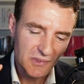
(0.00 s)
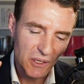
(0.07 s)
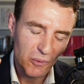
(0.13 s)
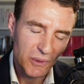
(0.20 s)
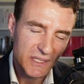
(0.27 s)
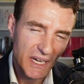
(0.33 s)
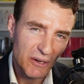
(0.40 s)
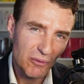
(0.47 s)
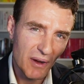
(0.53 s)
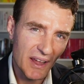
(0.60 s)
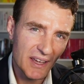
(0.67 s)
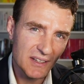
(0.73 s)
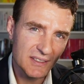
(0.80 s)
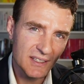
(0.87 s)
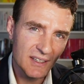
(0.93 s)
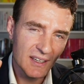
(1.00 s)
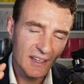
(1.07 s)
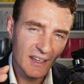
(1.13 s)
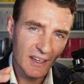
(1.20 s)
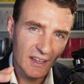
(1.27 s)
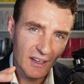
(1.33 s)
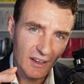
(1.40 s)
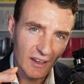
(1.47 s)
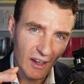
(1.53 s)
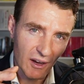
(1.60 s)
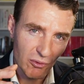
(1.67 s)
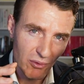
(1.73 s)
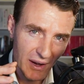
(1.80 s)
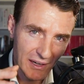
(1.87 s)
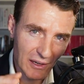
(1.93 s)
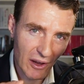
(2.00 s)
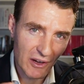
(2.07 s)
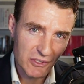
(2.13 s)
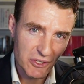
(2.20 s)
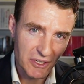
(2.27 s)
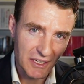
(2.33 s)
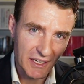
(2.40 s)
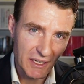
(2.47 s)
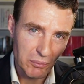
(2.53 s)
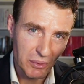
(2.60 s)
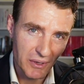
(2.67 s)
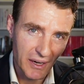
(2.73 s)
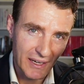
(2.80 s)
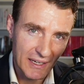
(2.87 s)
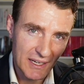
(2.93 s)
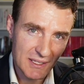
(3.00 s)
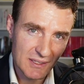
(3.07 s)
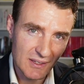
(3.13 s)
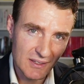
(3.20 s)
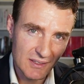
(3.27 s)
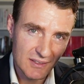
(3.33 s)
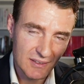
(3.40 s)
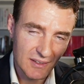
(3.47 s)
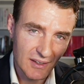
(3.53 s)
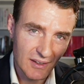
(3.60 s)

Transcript: was I read, I read logically, but I listened